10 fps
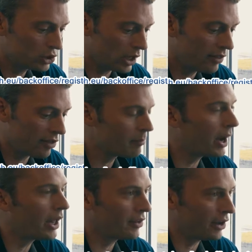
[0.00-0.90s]
Genisis
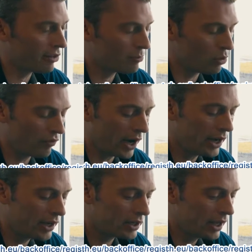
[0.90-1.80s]
Mining that is
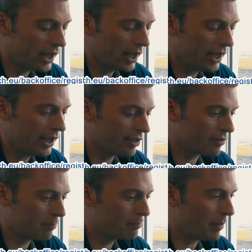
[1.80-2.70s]
provided
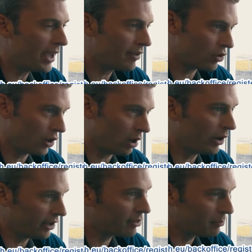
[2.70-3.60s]
is based on our
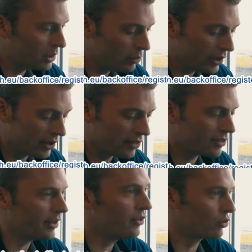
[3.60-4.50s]

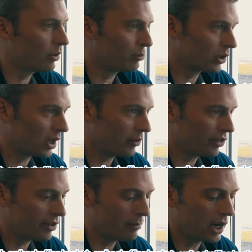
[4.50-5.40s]
experience in the
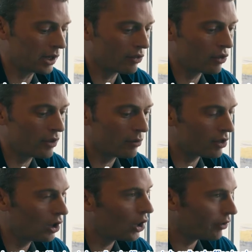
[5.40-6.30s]
cryptocurrency market. So there is
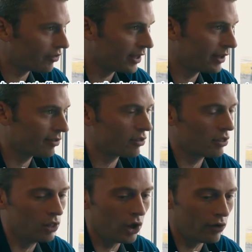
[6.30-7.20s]
a lot of things,
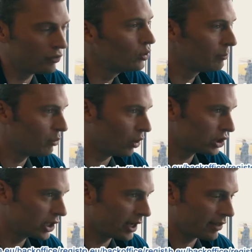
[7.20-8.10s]
a lot of new
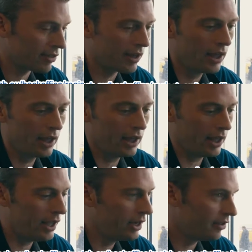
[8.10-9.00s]
projects
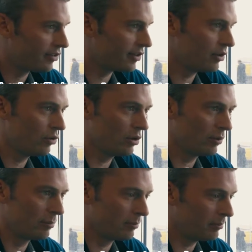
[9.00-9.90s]
in
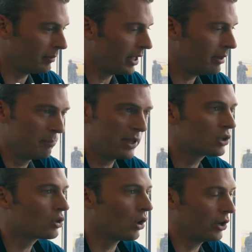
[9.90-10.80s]
Ethereum, in
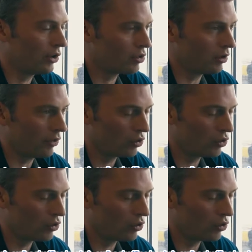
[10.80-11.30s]
Bitcoin, and so on.